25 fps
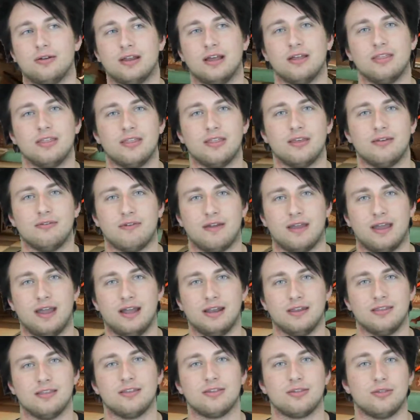Now that they've
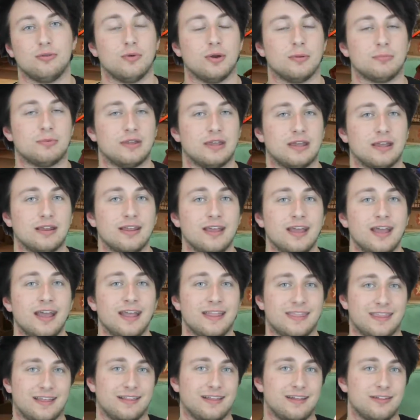added this new update
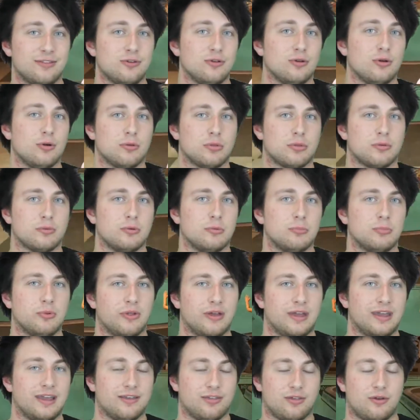that lets you go through and
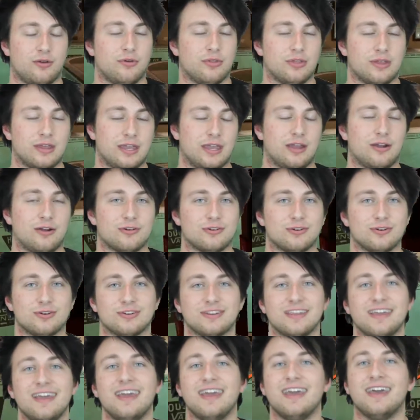play as all the
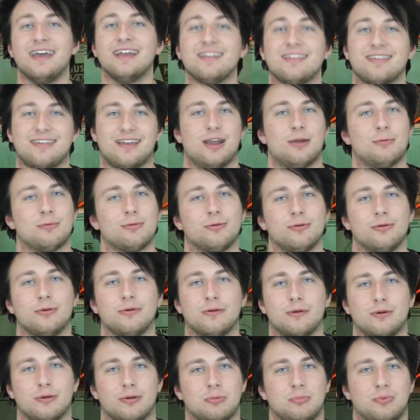characters, it is
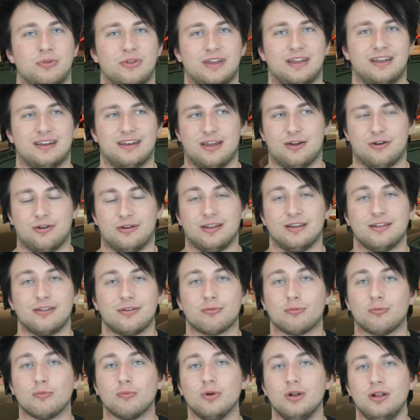absolutely worth playing now. It
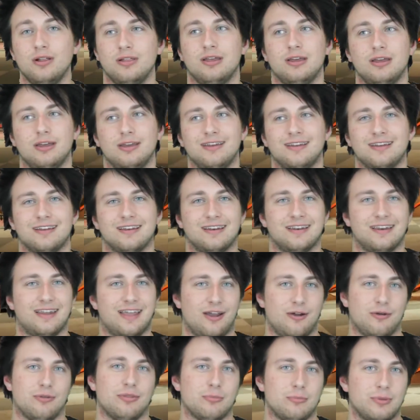is really
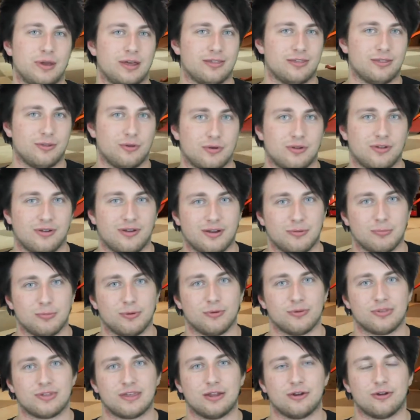now the best Tony Hawk
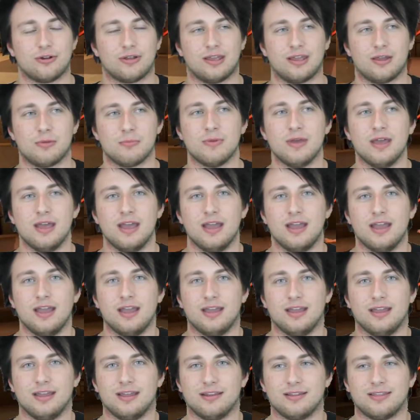Pro Skater game.
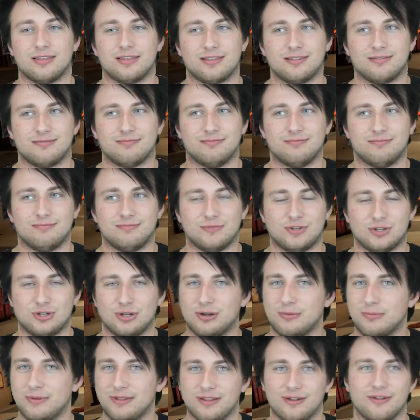It
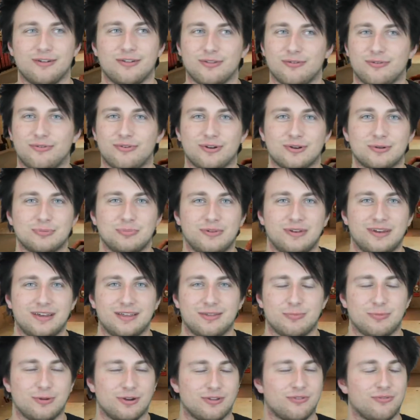should have been there in the first
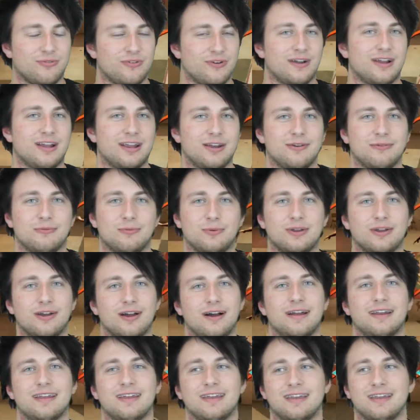place, but it's fine. We
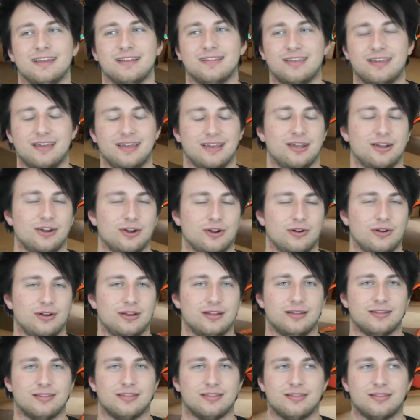got it. It's here.
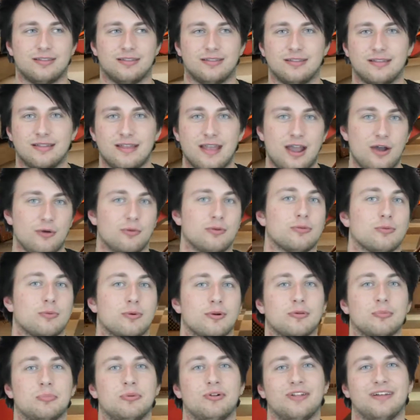Now it's
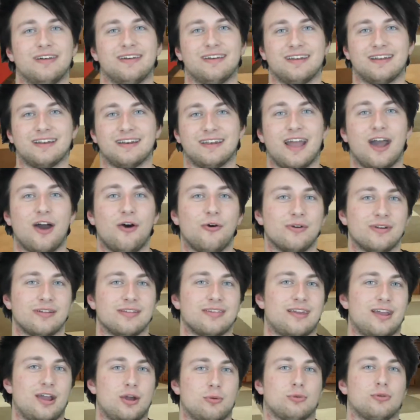worth playing. Now it
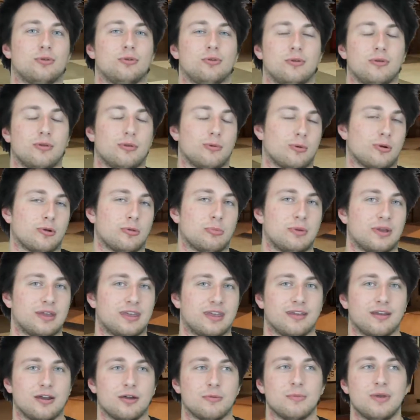is absolutely worth
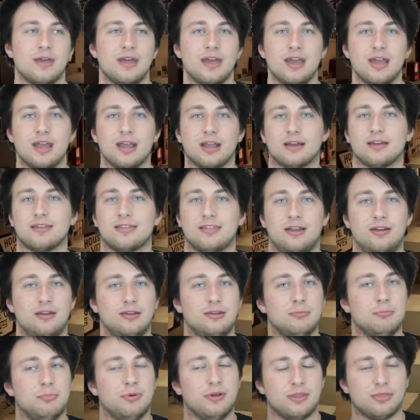picking up, because now
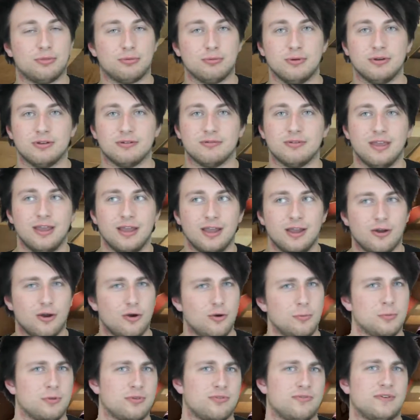you can play through it
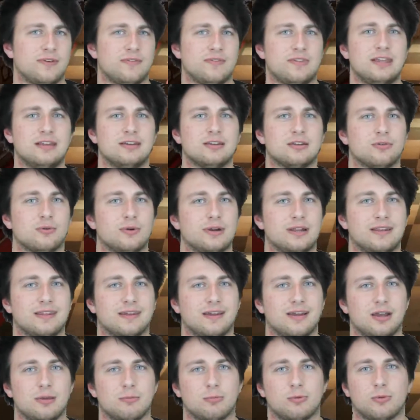almost 15 to 20
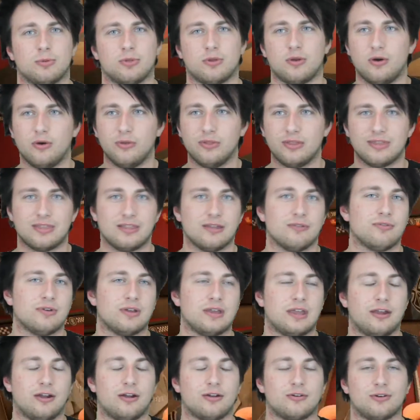times with all these
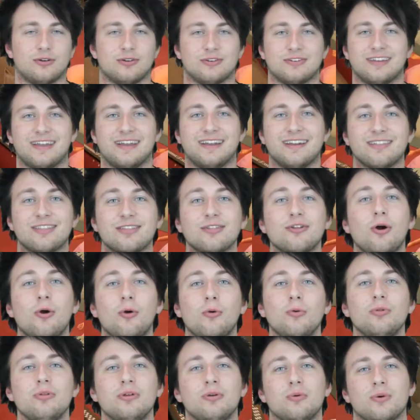different characters, and it's
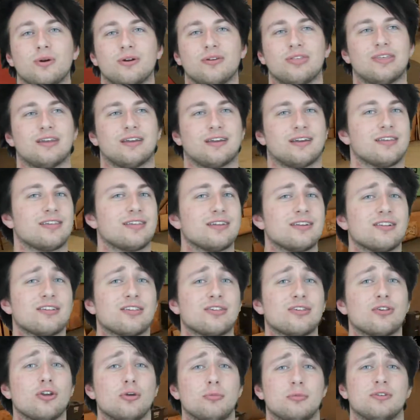totally worth it because it is
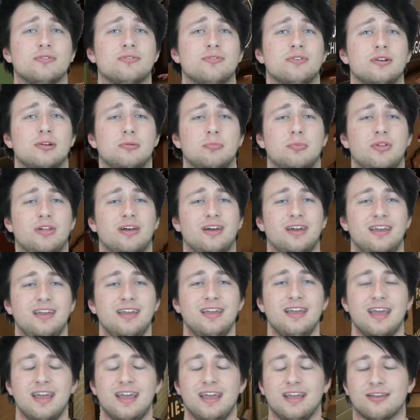so much fun to
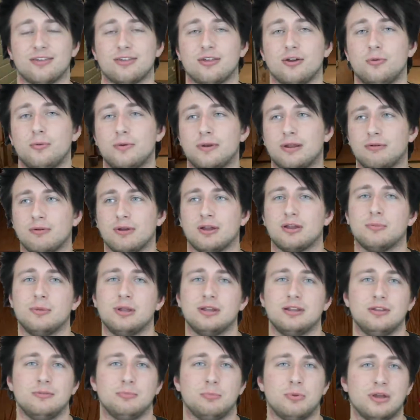play. So would I
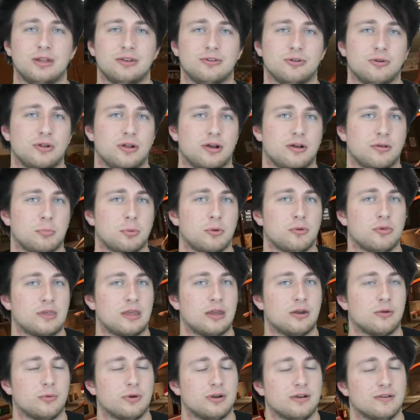recommend you play Tony Hawk's Pro
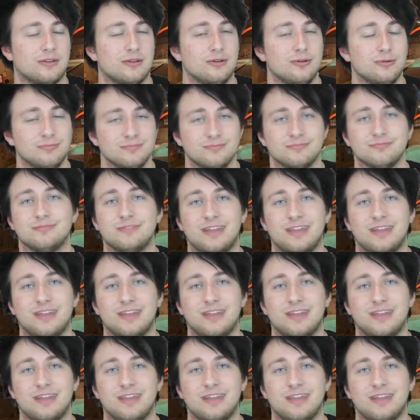Skater 1 and 2?